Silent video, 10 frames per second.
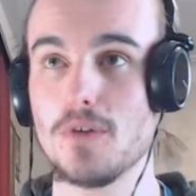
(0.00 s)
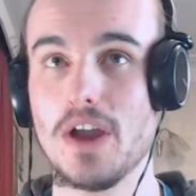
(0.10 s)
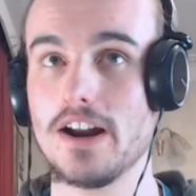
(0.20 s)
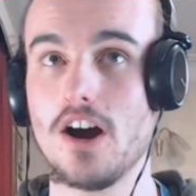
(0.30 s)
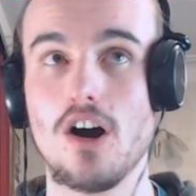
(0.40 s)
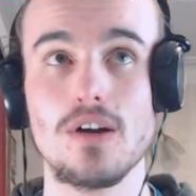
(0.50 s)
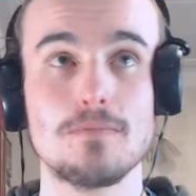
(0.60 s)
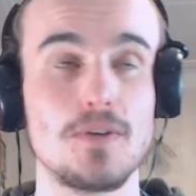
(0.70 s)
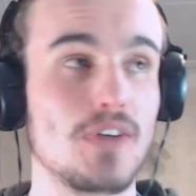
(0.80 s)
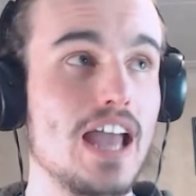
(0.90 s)
We've had a whole
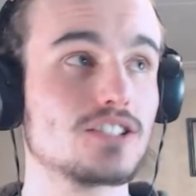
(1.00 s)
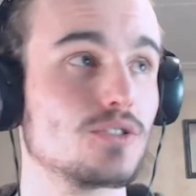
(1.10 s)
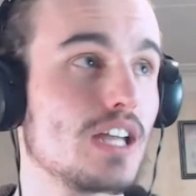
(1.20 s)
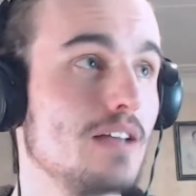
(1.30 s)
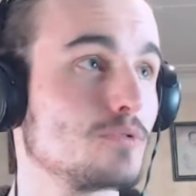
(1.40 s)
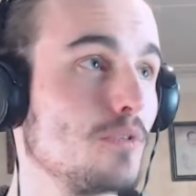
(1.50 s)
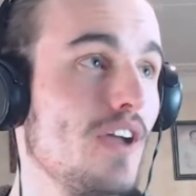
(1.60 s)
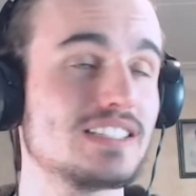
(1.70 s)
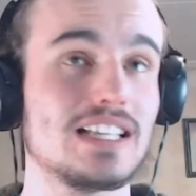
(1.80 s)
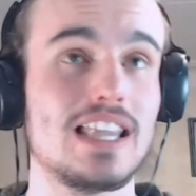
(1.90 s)
heap of cancelled games. We've
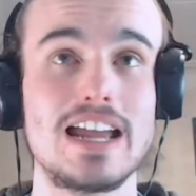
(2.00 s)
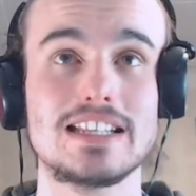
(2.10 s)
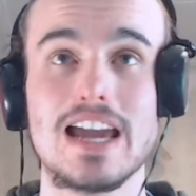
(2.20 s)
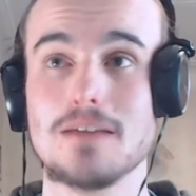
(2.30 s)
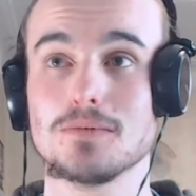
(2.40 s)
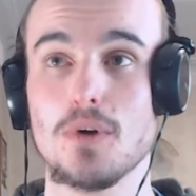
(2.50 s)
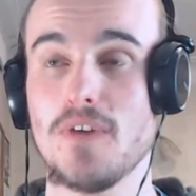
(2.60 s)
had delayed games.